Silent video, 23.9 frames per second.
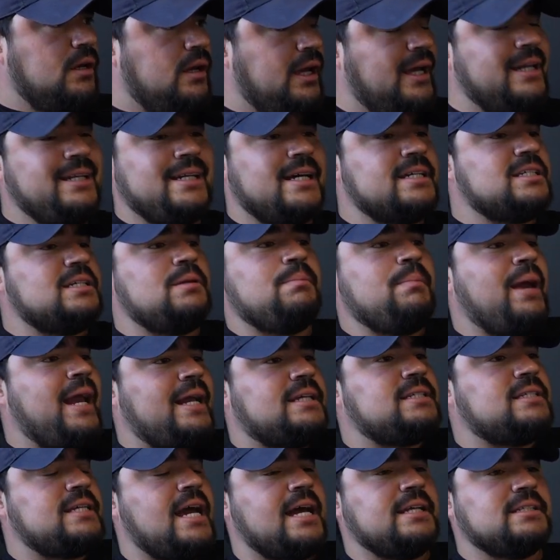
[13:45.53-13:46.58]
It doesn't make
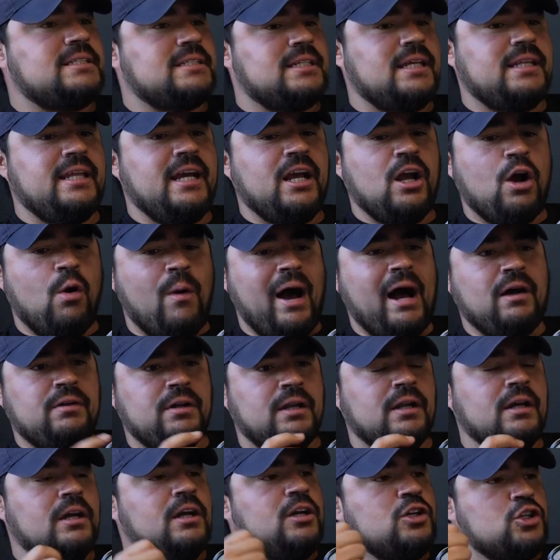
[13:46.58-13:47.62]
sense to then go out
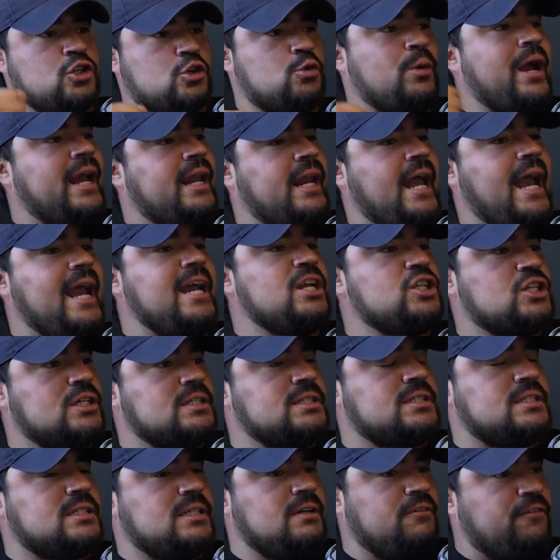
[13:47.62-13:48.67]
and train
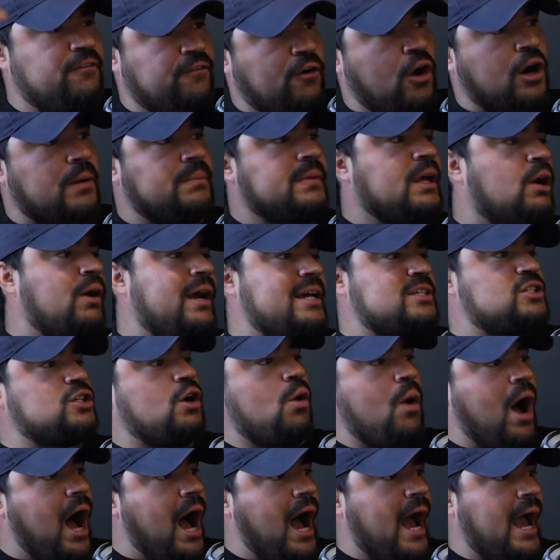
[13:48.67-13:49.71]
agents to farm their
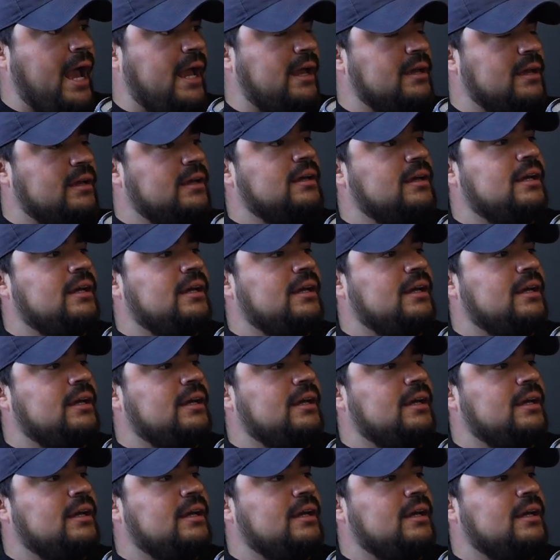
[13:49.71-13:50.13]
SOI,